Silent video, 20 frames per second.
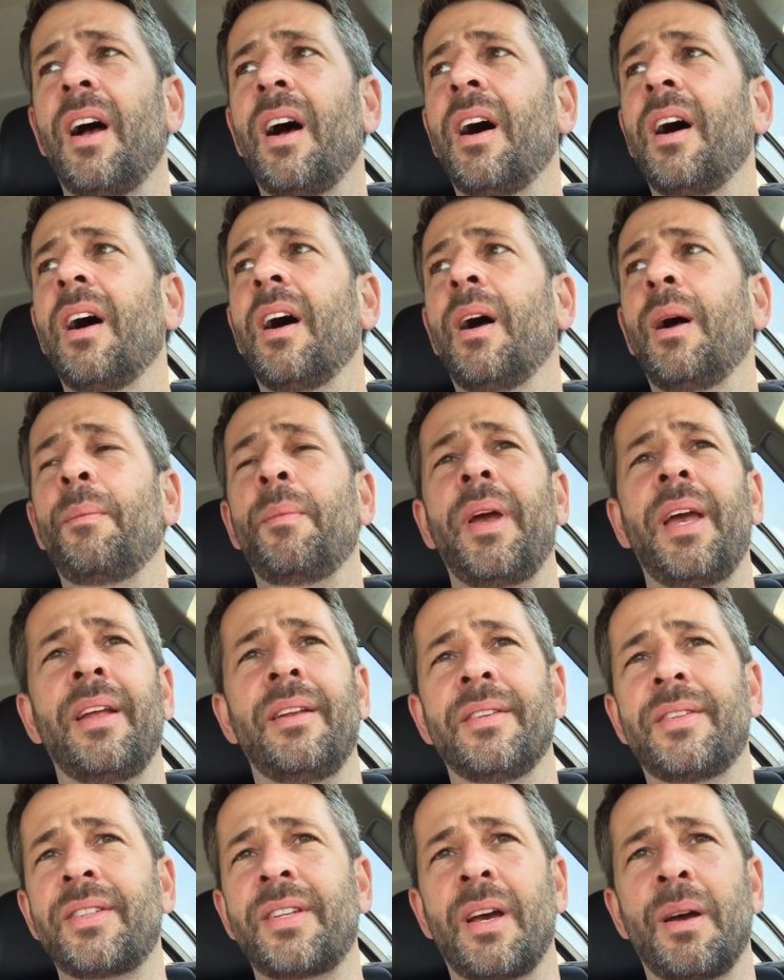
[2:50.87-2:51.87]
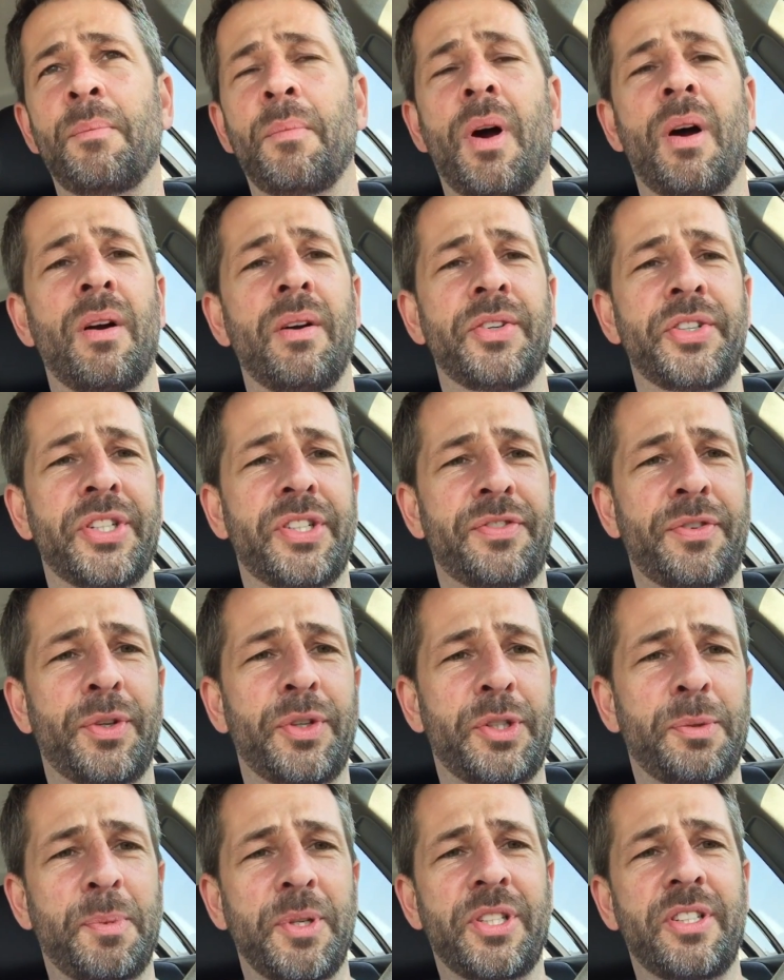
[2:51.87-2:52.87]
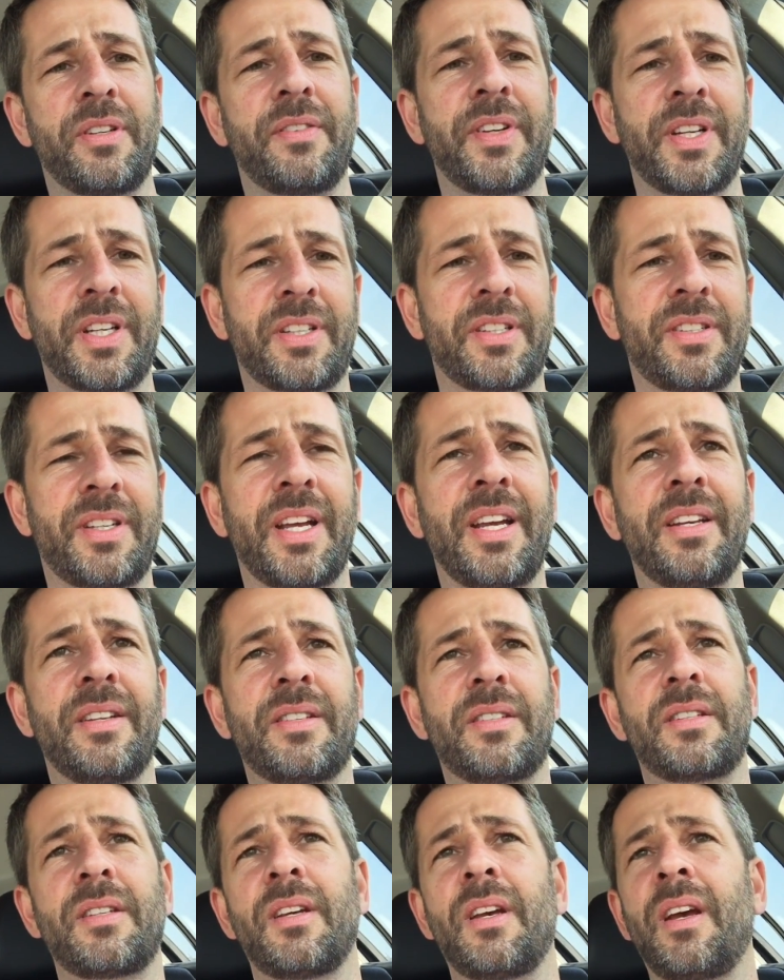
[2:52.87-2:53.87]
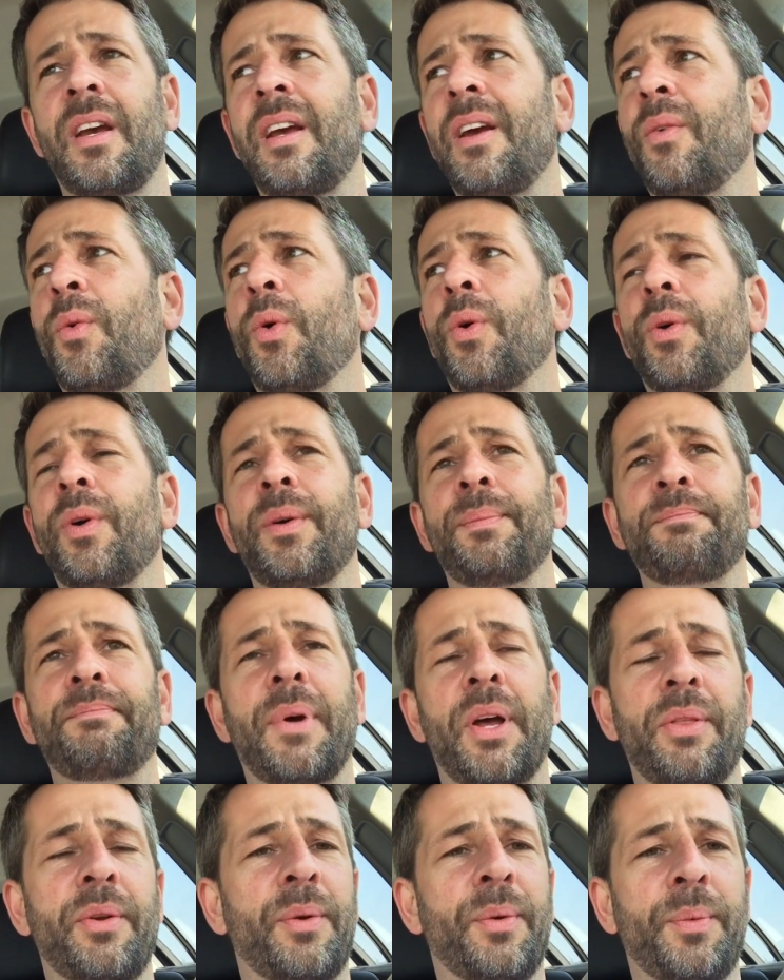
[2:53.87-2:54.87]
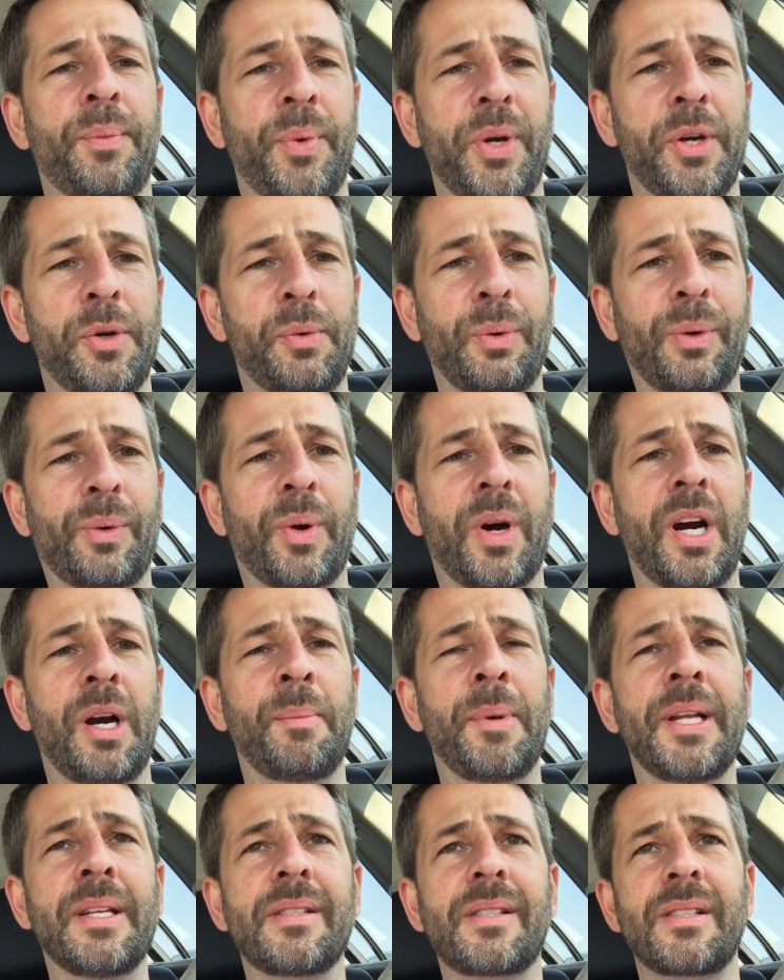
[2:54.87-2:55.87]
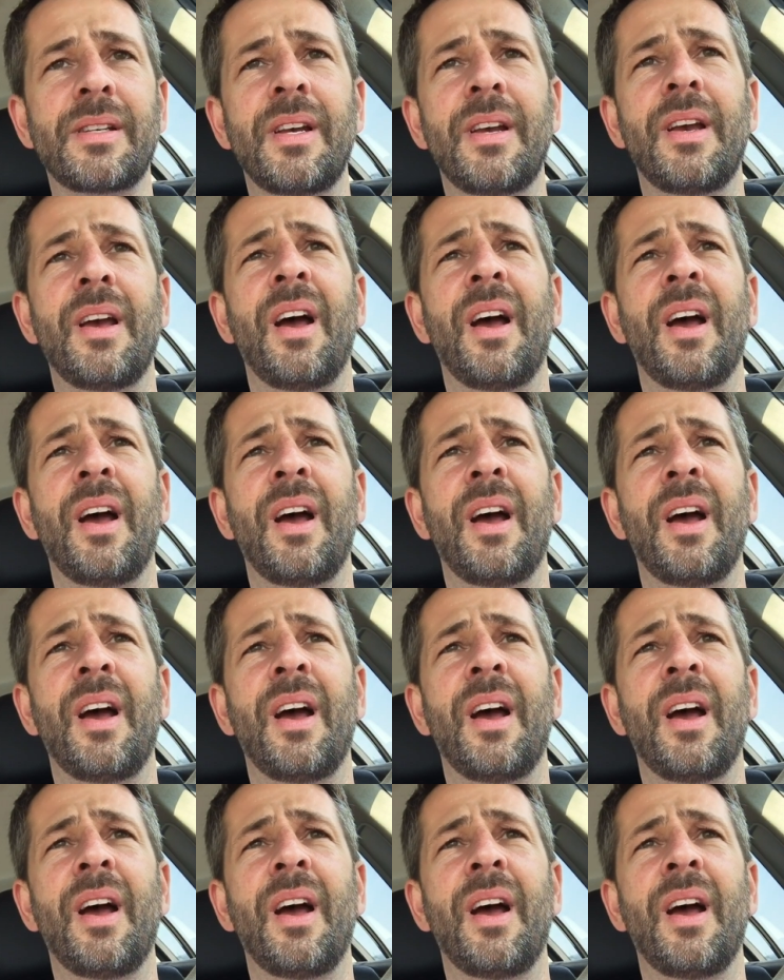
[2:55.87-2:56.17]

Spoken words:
and some are just for specific states or other weird requirements.